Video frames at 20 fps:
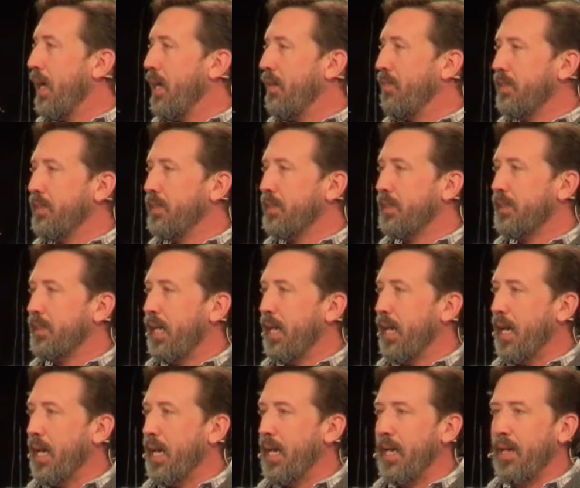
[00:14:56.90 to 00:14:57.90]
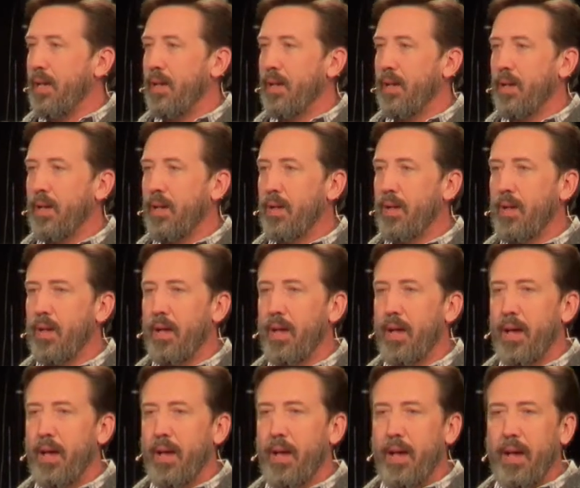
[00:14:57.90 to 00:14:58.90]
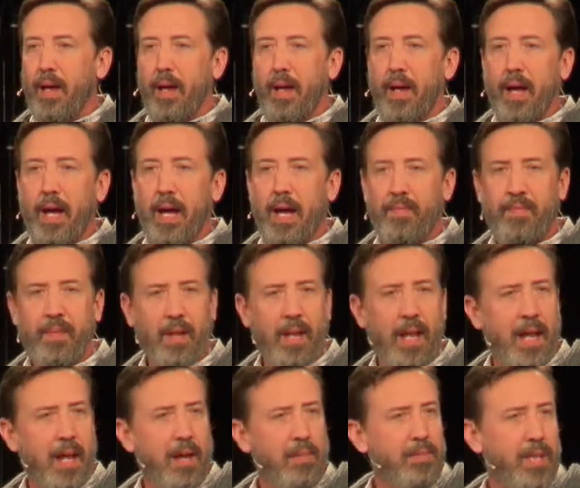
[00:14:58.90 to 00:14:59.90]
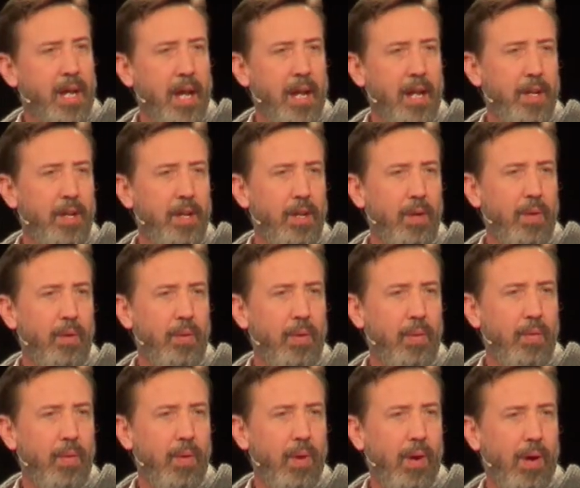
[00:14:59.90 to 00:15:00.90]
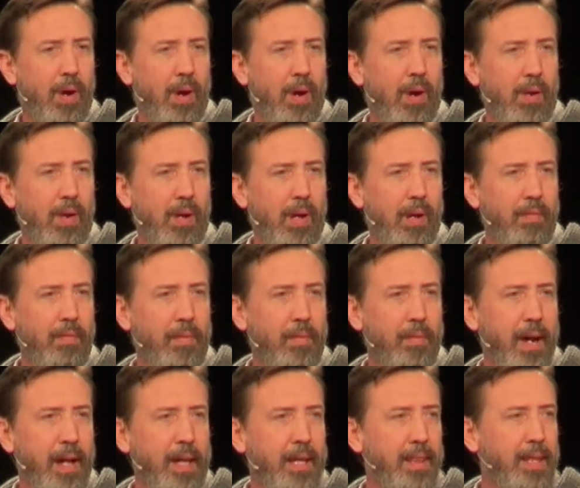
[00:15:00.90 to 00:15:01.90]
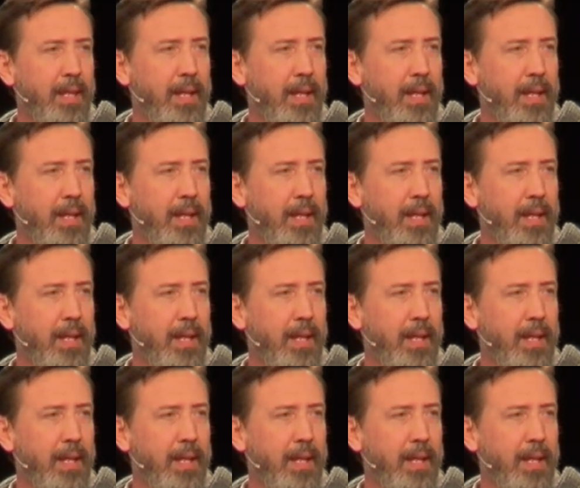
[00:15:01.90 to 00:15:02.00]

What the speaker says: life and just say, hey, I feel like I'm trying to do all of the right